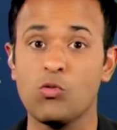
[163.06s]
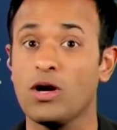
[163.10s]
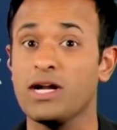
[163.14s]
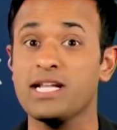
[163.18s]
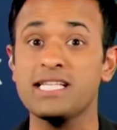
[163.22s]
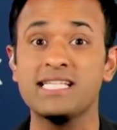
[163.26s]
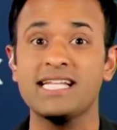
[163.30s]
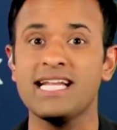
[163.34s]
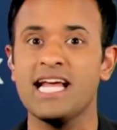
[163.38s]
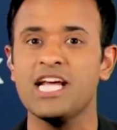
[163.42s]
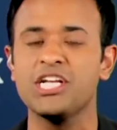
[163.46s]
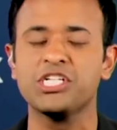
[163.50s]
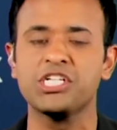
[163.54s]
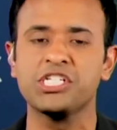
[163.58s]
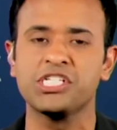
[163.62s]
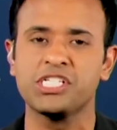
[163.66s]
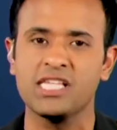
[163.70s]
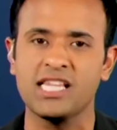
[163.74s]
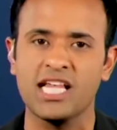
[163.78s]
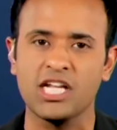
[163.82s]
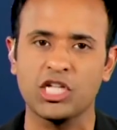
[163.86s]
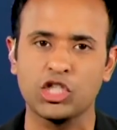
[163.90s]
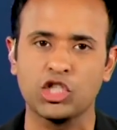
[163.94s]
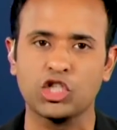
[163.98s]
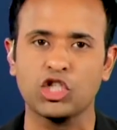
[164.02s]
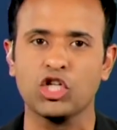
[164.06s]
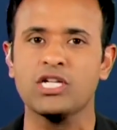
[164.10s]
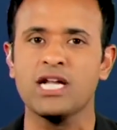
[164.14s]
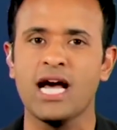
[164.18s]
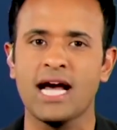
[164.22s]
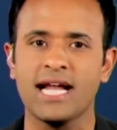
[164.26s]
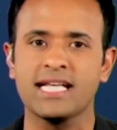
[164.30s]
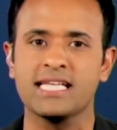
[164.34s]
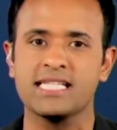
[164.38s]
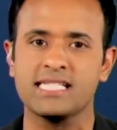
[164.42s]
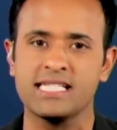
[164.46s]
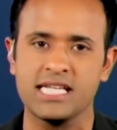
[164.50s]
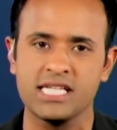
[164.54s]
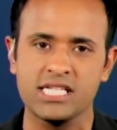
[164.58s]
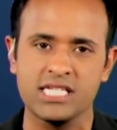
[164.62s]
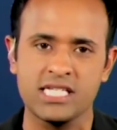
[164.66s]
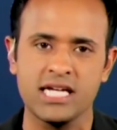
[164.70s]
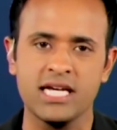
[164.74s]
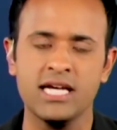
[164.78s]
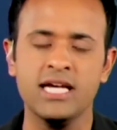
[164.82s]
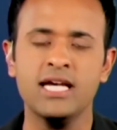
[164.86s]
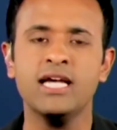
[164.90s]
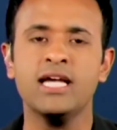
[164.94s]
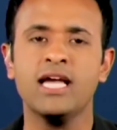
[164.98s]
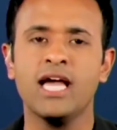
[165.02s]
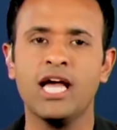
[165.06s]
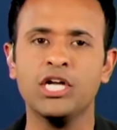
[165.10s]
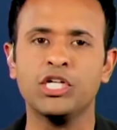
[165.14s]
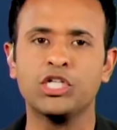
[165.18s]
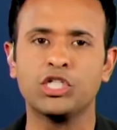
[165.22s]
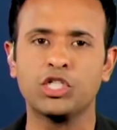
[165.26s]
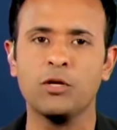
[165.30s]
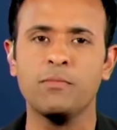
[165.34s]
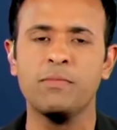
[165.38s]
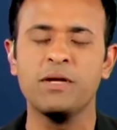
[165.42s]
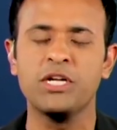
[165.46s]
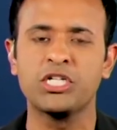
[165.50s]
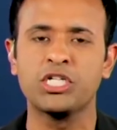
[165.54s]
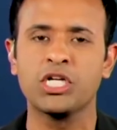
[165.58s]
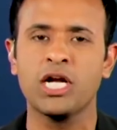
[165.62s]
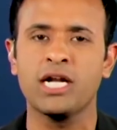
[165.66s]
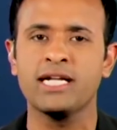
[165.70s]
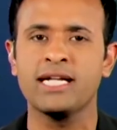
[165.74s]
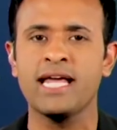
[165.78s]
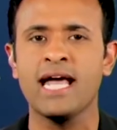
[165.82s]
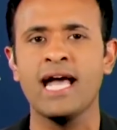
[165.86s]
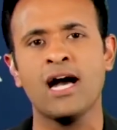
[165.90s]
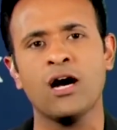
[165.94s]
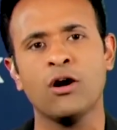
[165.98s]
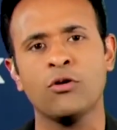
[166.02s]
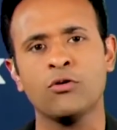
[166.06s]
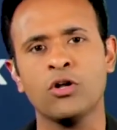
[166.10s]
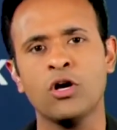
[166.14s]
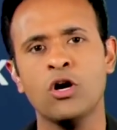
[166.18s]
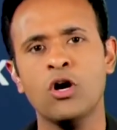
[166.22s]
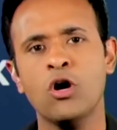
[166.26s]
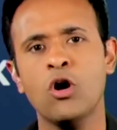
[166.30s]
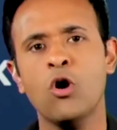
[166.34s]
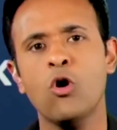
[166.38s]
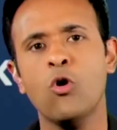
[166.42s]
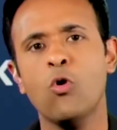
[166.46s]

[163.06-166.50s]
One is an agency that should not exist and should be shut down.